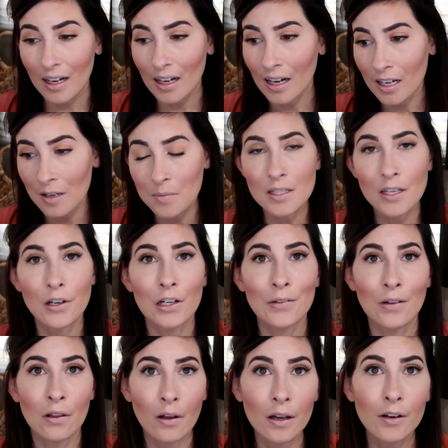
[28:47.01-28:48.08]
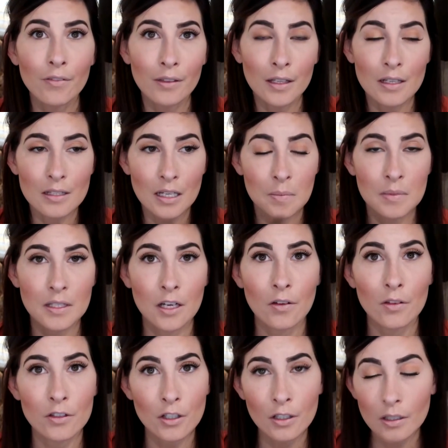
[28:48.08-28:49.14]
I'm scared of a lot of things. I'm scared
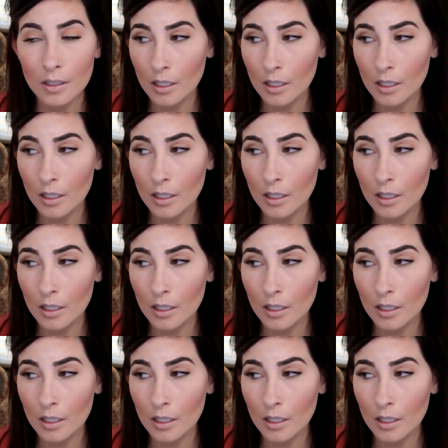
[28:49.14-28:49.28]
of the dark.